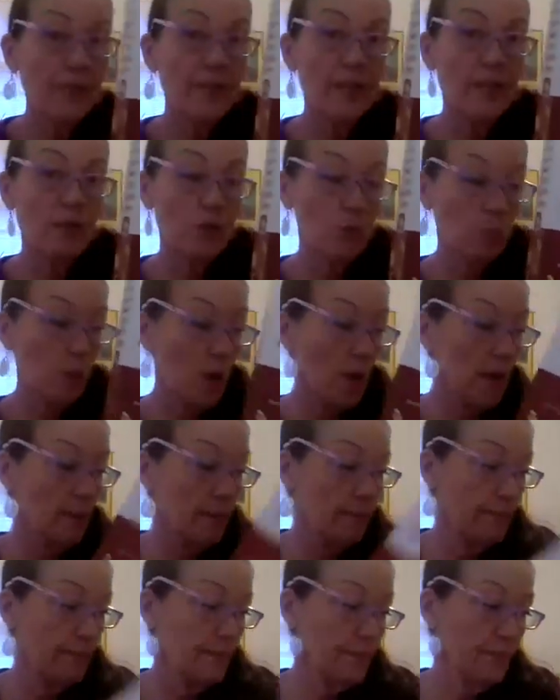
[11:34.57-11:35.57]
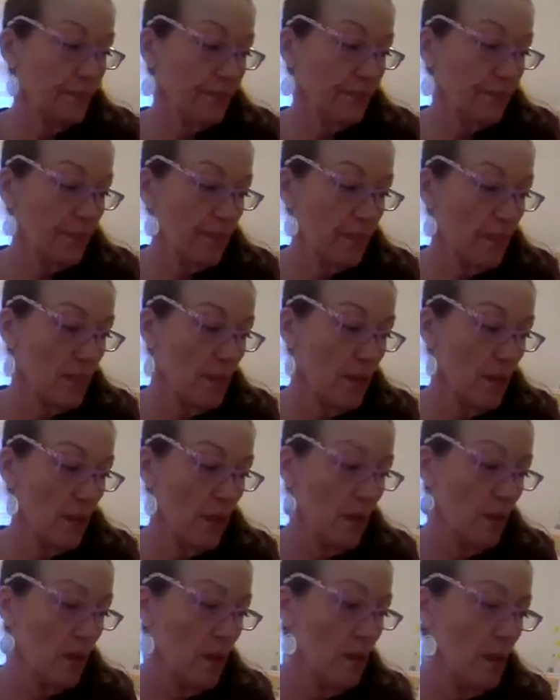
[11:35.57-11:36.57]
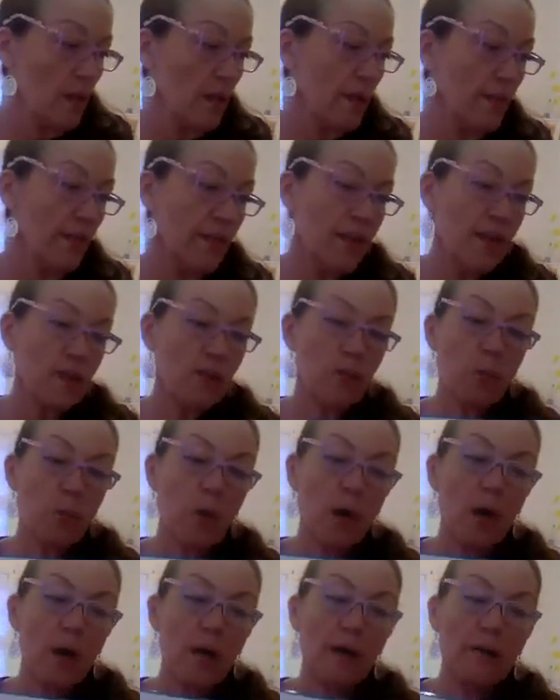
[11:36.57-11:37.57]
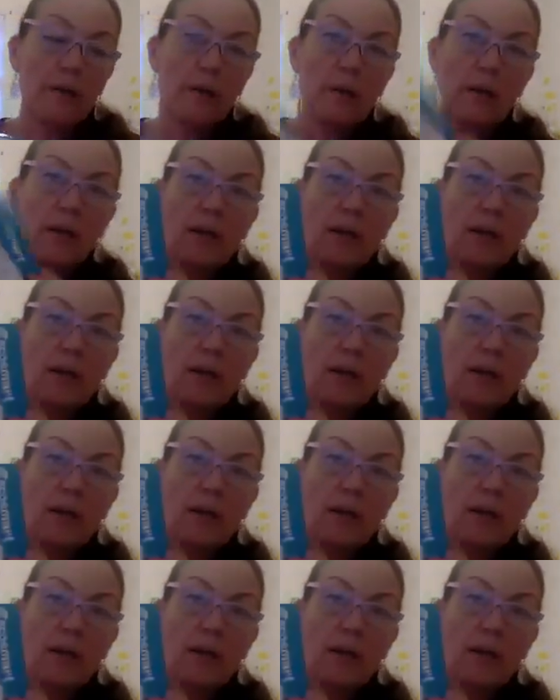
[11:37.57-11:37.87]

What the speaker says: this one. This one